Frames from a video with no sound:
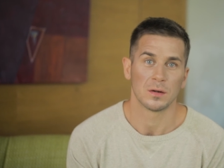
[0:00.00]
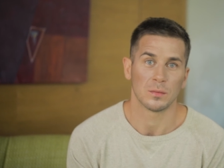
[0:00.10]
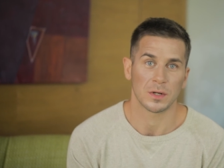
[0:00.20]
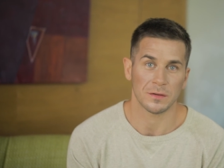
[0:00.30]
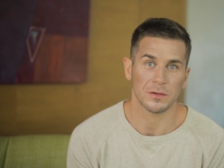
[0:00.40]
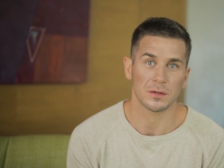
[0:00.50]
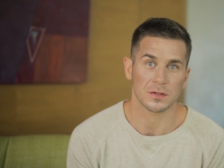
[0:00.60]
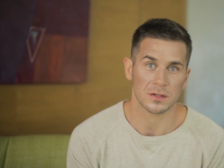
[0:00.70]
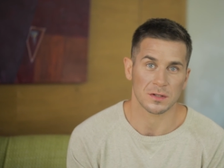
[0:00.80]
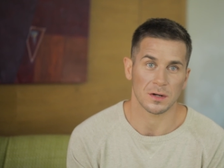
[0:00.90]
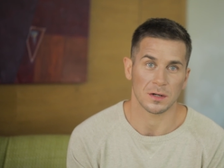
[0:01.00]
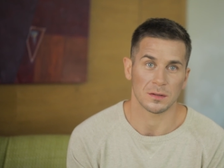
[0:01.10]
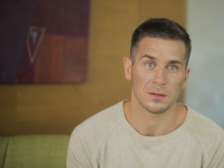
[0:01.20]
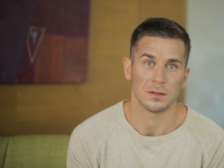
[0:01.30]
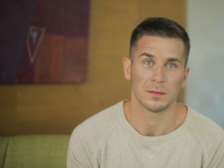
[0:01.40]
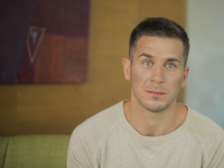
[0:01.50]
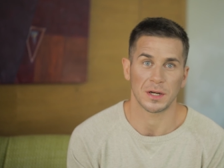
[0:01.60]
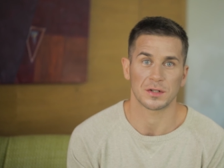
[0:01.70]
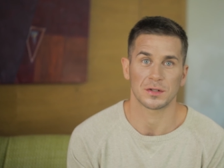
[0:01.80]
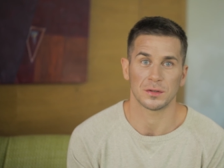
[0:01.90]
Whatever your style,
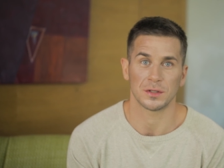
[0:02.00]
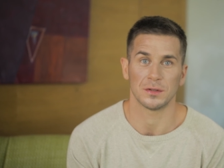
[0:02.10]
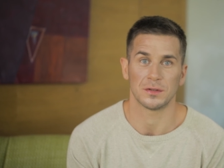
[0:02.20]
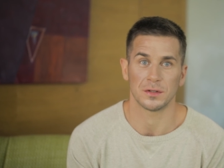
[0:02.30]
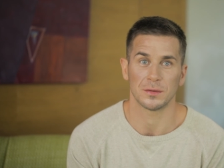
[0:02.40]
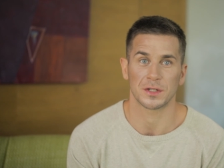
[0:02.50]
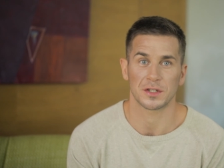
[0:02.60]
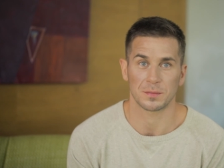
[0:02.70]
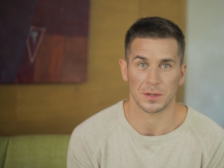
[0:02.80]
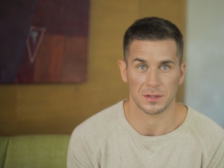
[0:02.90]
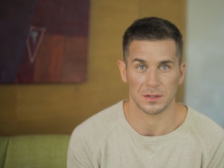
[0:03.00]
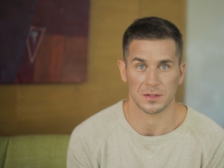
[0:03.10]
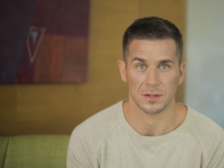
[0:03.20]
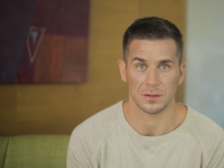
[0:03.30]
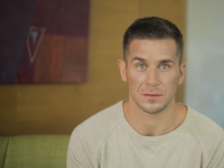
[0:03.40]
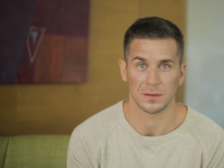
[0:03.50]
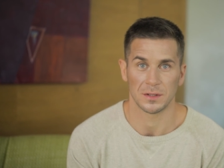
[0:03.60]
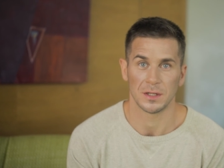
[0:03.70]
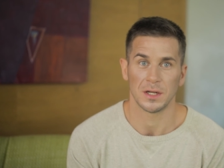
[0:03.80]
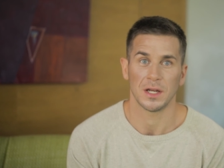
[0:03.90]
make sure you do express yourself.
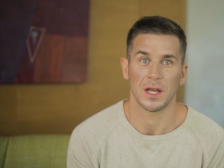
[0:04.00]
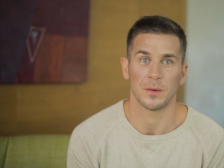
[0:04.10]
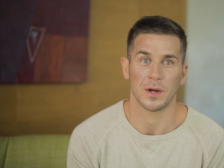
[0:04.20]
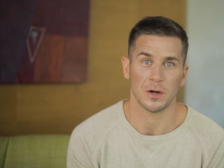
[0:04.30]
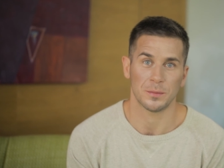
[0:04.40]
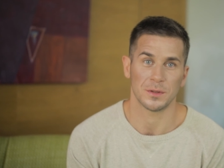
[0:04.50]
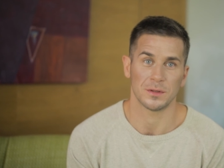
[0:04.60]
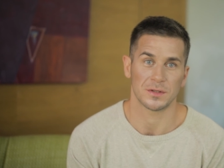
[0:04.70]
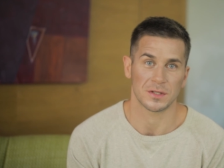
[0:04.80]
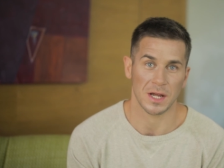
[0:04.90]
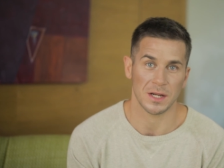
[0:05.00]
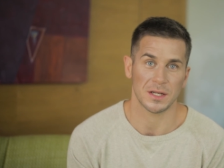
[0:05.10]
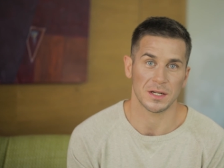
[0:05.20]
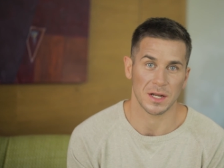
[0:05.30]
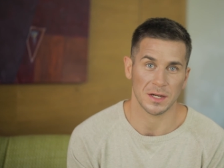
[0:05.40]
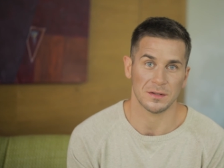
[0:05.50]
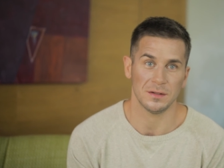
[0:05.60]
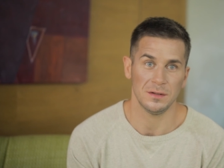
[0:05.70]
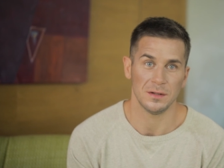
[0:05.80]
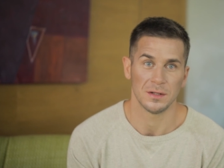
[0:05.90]
It will help you stay
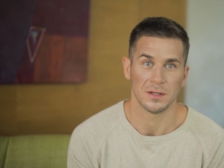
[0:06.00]
connected